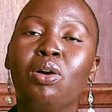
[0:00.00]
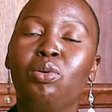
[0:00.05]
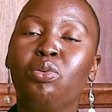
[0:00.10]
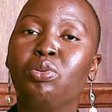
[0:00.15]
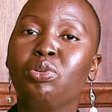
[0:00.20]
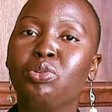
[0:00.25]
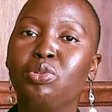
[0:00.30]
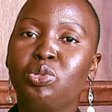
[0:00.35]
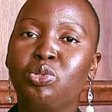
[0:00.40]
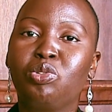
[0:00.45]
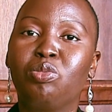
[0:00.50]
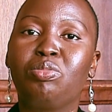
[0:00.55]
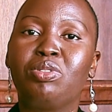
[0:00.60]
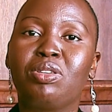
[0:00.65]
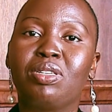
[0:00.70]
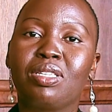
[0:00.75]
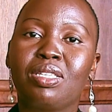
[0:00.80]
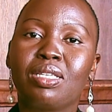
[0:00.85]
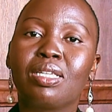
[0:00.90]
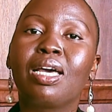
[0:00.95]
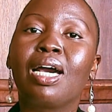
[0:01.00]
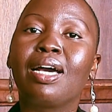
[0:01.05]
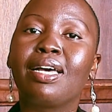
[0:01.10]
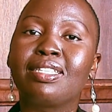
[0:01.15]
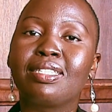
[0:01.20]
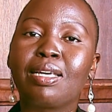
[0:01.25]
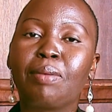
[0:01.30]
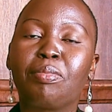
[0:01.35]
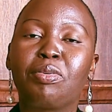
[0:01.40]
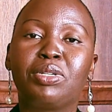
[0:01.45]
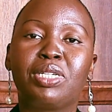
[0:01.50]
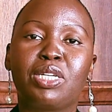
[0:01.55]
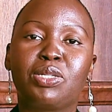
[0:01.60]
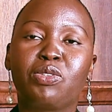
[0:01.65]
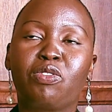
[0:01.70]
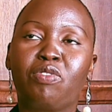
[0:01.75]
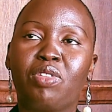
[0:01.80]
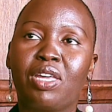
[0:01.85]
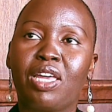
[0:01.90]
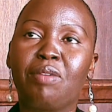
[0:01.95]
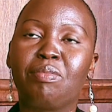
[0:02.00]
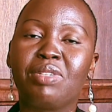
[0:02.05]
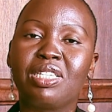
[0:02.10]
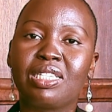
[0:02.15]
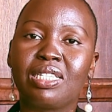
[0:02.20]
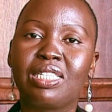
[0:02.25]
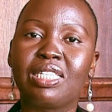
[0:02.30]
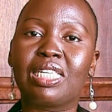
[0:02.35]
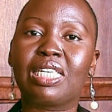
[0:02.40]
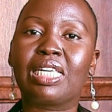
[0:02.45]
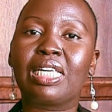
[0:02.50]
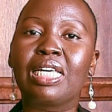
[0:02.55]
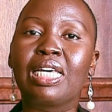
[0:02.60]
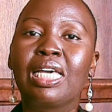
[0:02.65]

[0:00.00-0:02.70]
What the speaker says: who used to be supporters of the MDC.